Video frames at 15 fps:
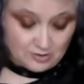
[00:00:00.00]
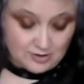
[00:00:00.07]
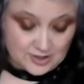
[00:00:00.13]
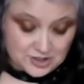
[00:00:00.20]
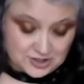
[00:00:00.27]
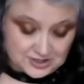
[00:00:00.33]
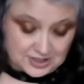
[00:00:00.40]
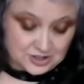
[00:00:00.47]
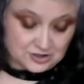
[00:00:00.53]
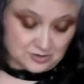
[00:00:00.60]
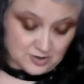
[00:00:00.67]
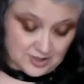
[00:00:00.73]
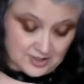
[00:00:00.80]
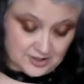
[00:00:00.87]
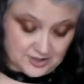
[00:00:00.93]
orange essential
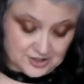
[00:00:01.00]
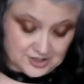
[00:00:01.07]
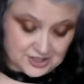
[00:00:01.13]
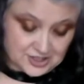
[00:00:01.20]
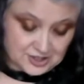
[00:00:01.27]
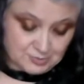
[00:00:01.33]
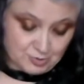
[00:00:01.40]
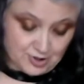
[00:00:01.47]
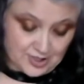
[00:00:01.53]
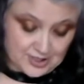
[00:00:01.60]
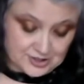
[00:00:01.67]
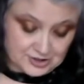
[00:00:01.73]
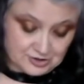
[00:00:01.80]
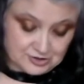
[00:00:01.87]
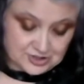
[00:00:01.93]
oils spray
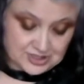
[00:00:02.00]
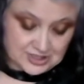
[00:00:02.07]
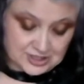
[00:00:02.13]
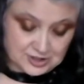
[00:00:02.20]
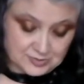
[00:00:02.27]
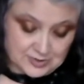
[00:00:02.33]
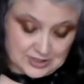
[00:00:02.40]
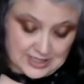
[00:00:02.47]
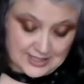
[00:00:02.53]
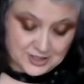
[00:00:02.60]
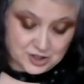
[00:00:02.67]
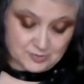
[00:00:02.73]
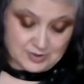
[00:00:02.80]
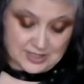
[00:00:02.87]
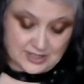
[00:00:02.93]
onto your skin to
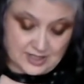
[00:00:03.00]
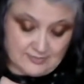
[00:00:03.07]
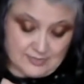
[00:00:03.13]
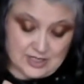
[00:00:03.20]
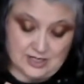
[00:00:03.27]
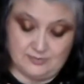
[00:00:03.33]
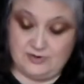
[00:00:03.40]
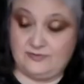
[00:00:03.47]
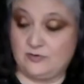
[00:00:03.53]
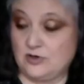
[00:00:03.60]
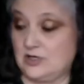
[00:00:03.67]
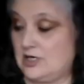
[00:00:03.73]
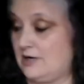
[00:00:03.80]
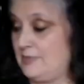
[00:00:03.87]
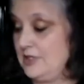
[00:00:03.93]
relax your body and mind before
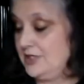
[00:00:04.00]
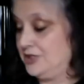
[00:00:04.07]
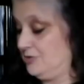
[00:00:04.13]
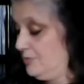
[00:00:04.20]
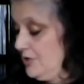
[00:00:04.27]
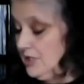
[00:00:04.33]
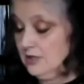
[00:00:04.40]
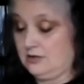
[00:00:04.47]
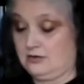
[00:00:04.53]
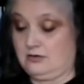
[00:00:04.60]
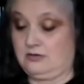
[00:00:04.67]
climbing into bed.